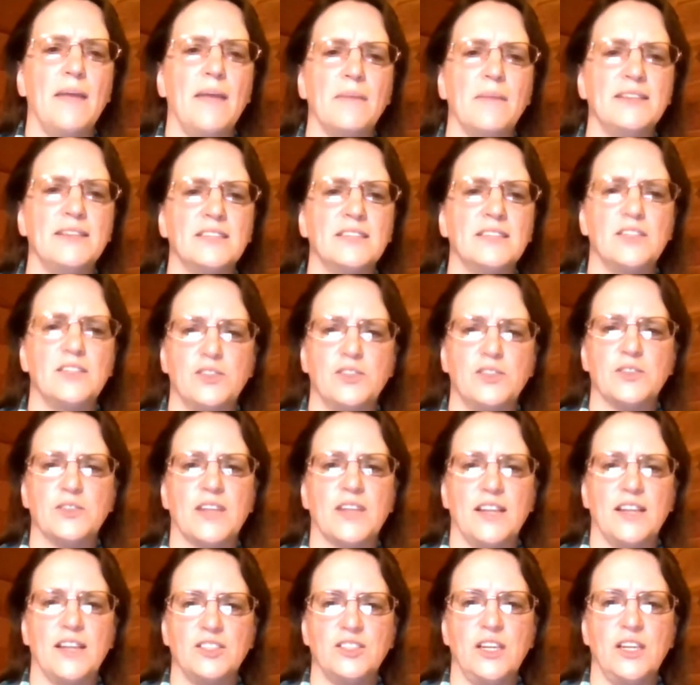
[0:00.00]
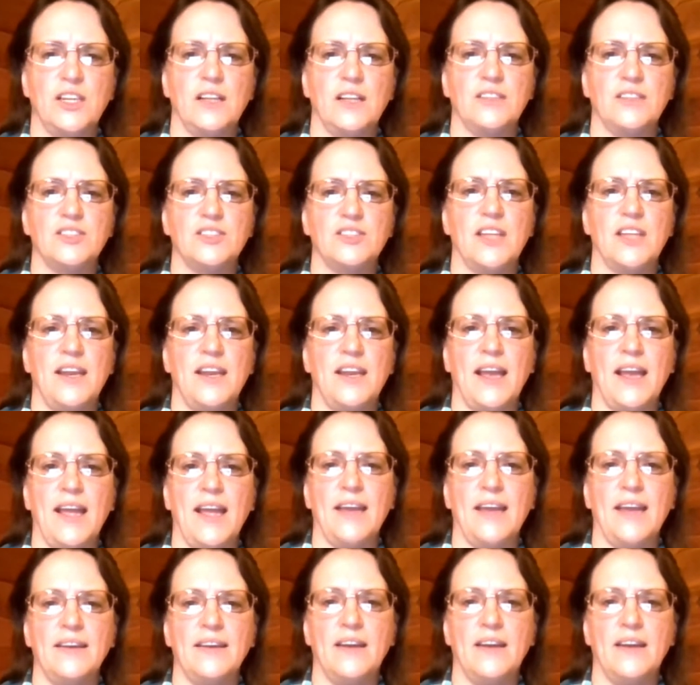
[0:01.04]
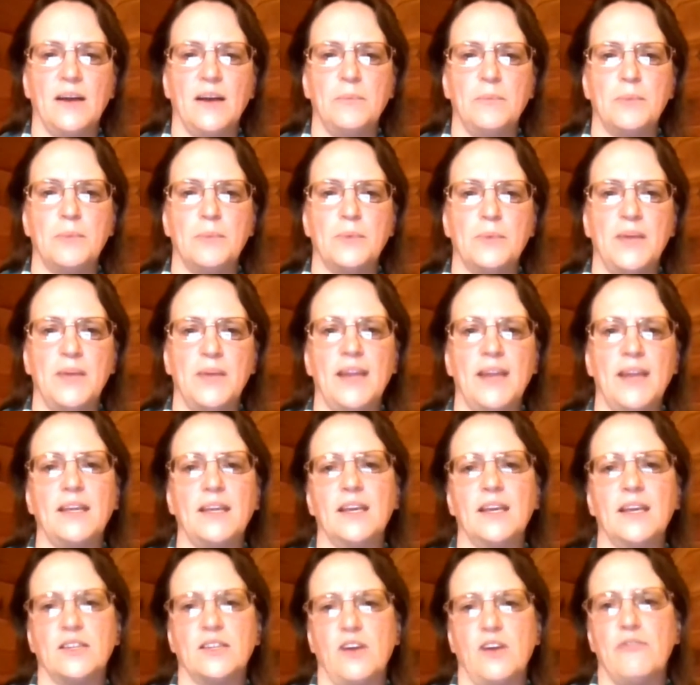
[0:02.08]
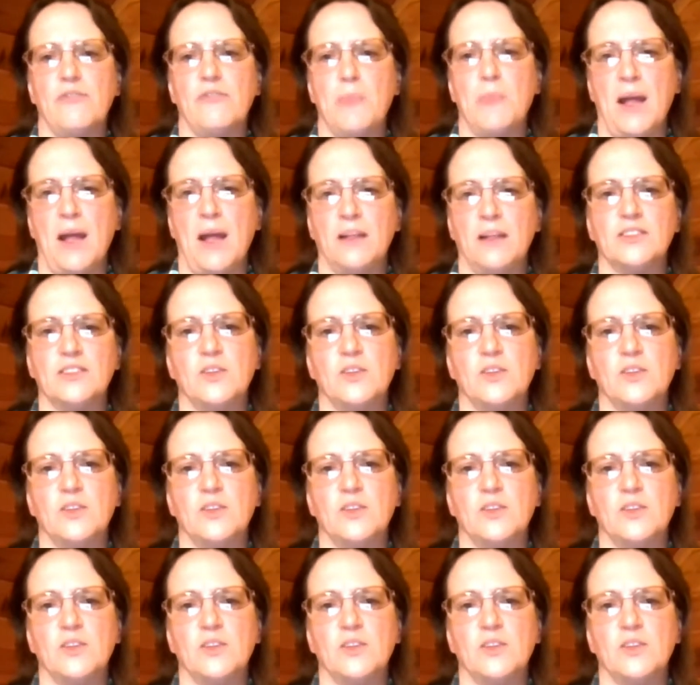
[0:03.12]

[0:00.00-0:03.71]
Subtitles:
And my signatures got challenged and I ended up getting kicked off the ballot.